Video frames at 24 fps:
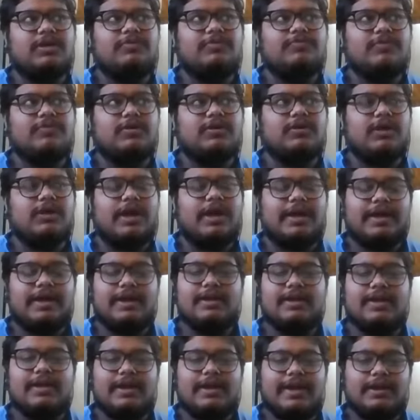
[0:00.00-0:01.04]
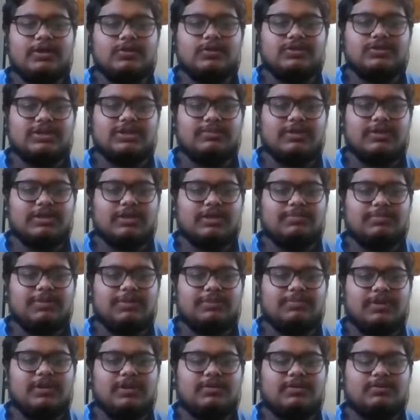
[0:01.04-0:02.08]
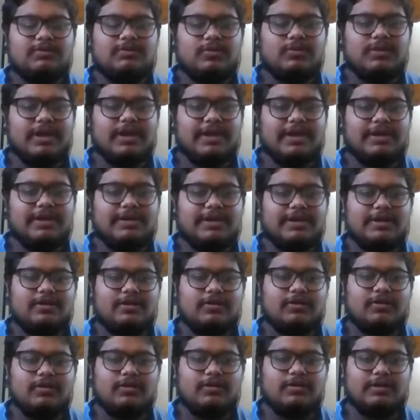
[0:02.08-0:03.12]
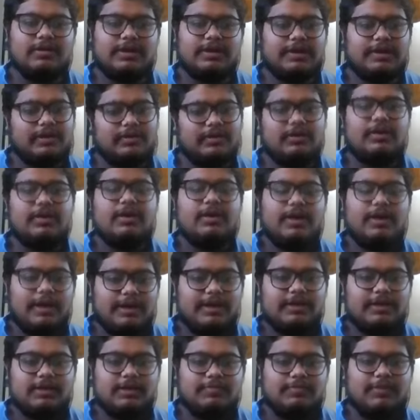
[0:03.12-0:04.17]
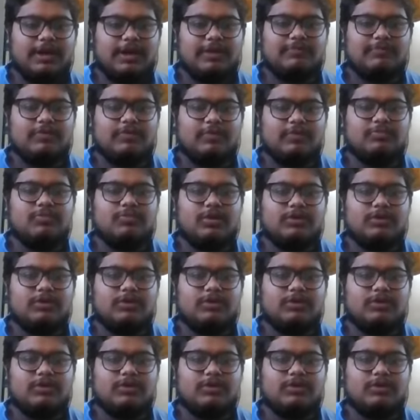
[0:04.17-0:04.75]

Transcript: if I can connect to some other people through LinkedIn or any other platform.